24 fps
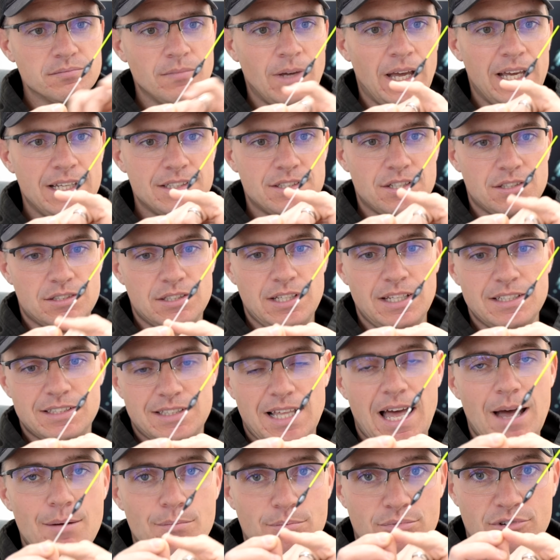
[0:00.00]
It's
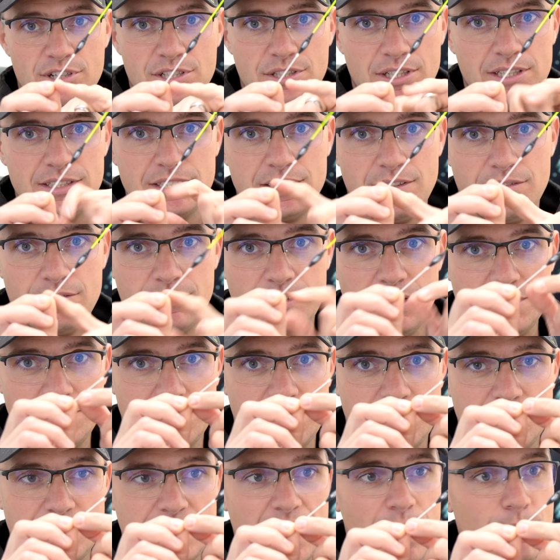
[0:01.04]
that bristle. It's
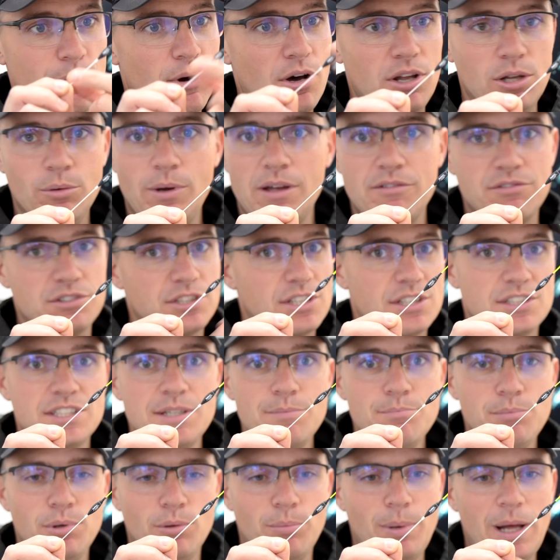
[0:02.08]
the stem all the way. It's a
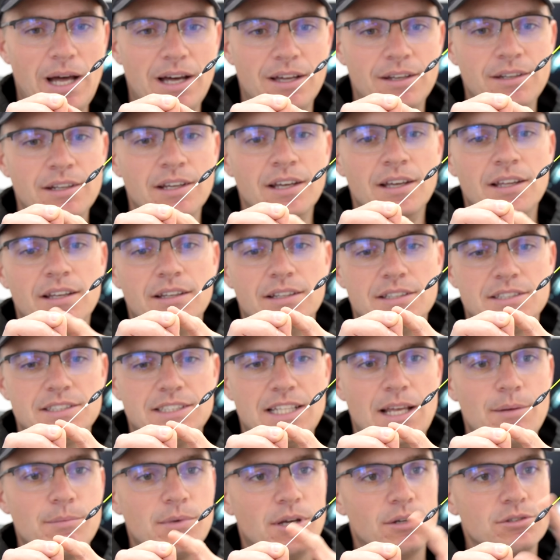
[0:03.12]
simple pattern. The
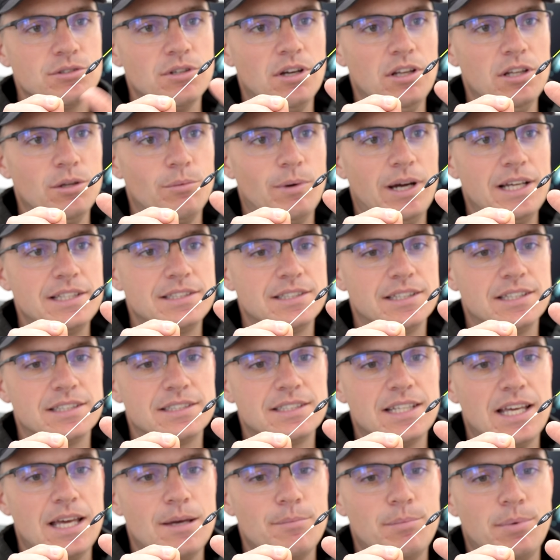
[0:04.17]
stem goes all the way to the
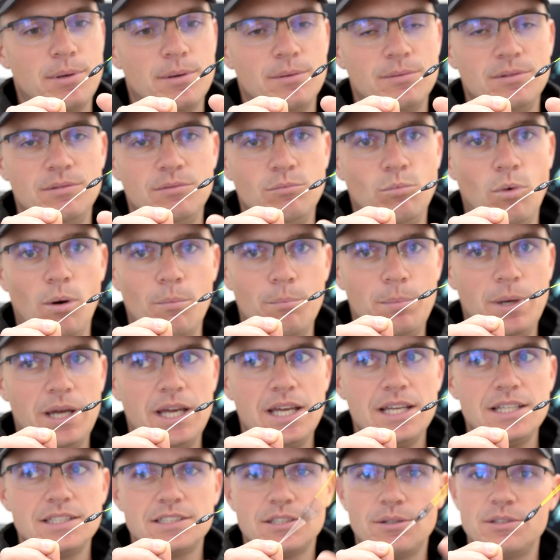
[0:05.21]
tip, one
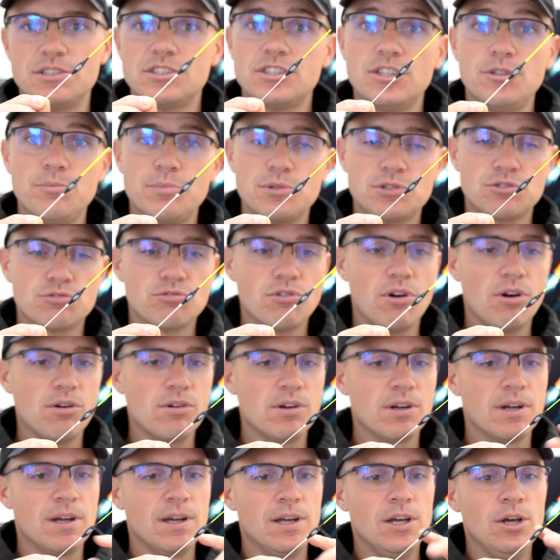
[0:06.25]
piece, so it's super strong.
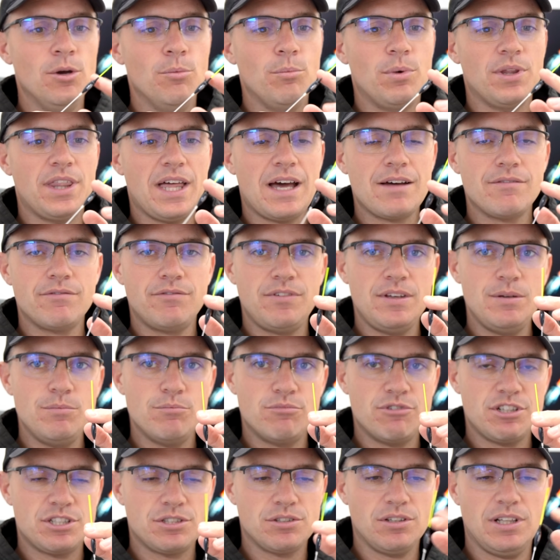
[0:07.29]
But that fin
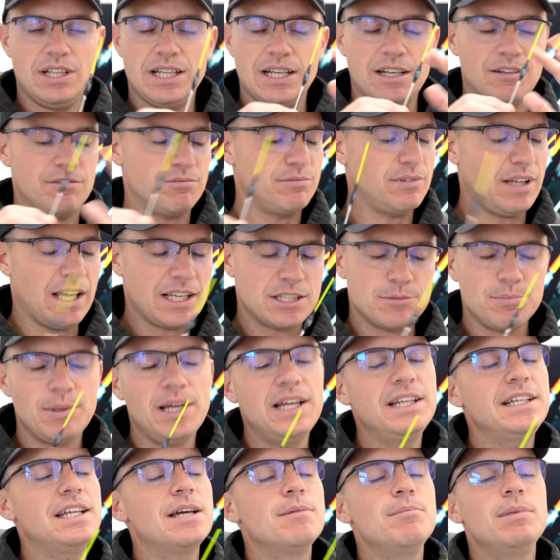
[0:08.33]
bristle, and I've
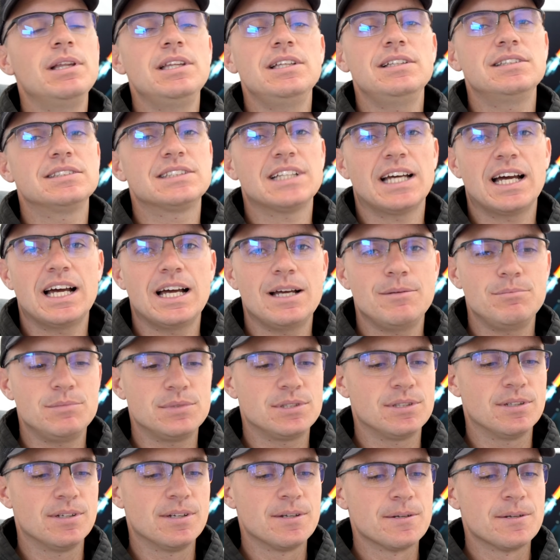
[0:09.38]
explained it a million times.